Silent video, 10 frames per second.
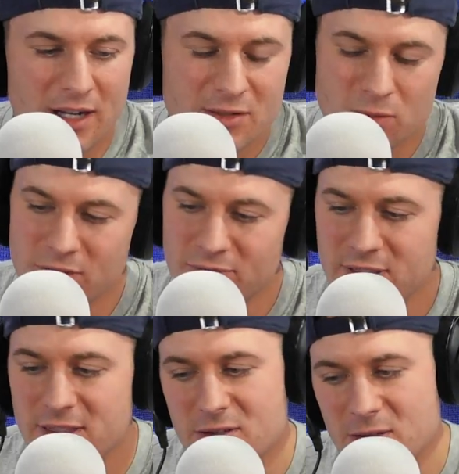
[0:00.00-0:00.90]
just want to
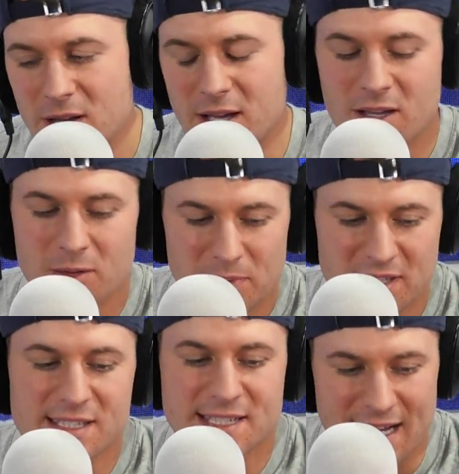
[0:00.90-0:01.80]
run through a couple
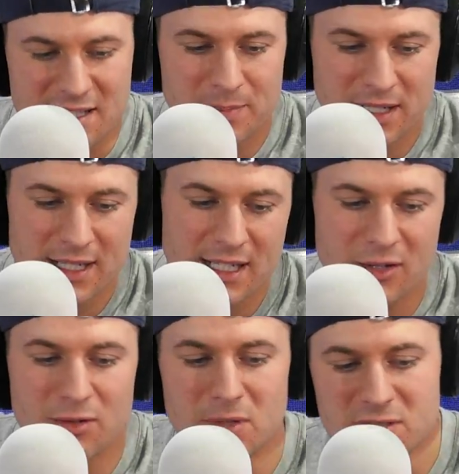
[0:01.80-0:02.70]
of stats, Billie.
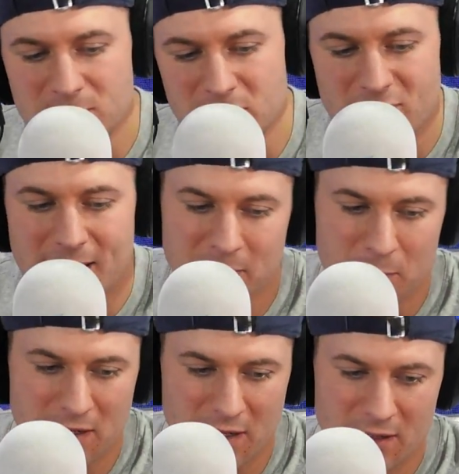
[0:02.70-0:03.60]
You're a multiple Grammy
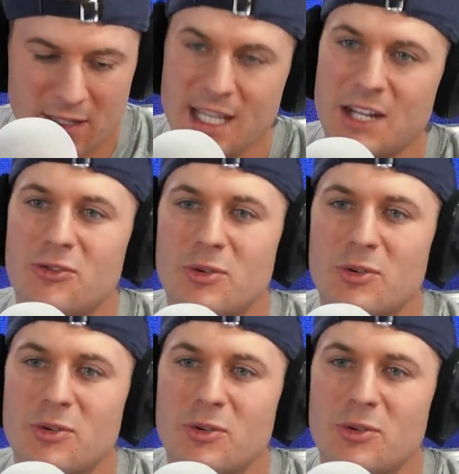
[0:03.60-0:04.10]
winner. You're